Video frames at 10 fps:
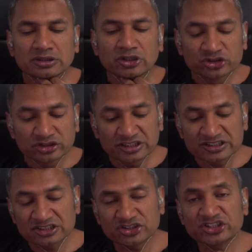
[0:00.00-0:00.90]
So this
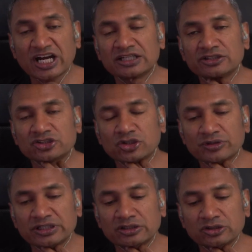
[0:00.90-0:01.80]
is the Charlotte
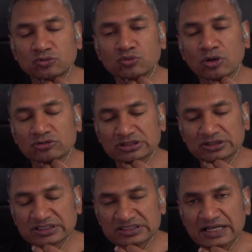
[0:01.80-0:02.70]
Green who wrote
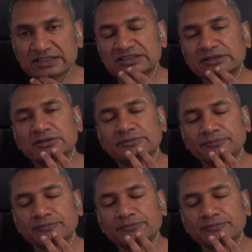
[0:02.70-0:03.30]
this article.